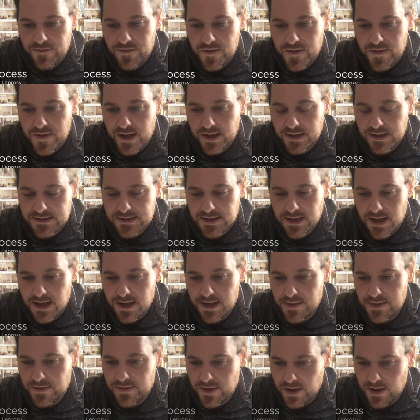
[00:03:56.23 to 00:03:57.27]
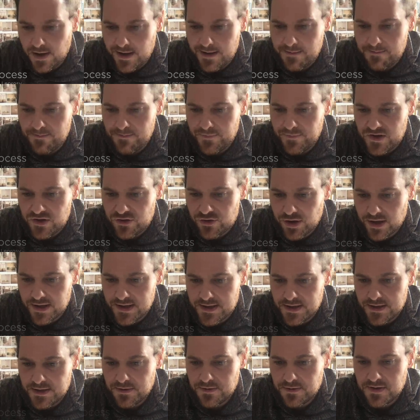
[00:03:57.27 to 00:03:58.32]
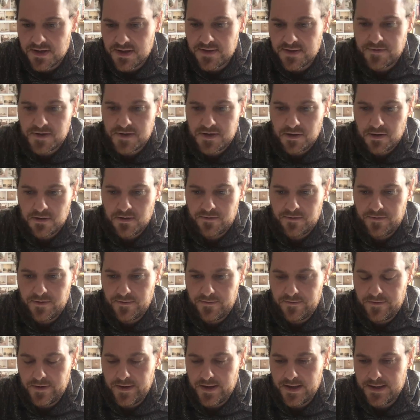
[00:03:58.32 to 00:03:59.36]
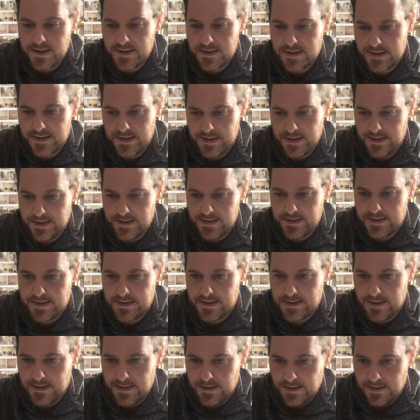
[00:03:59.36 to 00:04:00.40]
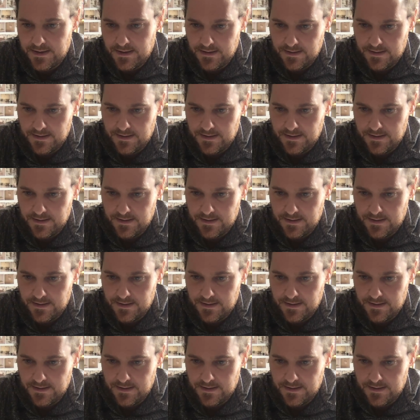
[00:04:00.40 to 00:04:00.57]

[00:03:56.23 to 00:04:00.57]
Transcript: one of the things that I'm trying to do as a photographer for this is